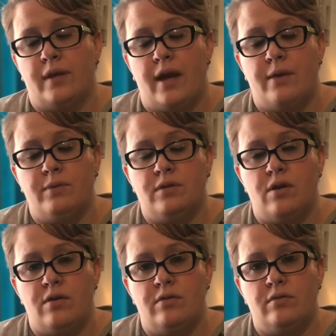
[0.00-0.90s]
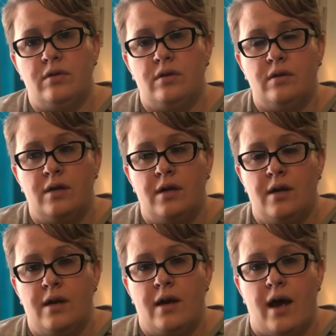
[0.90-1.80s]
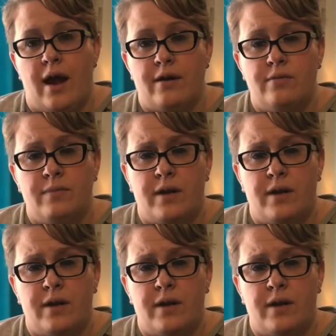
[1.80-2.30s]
Amazon item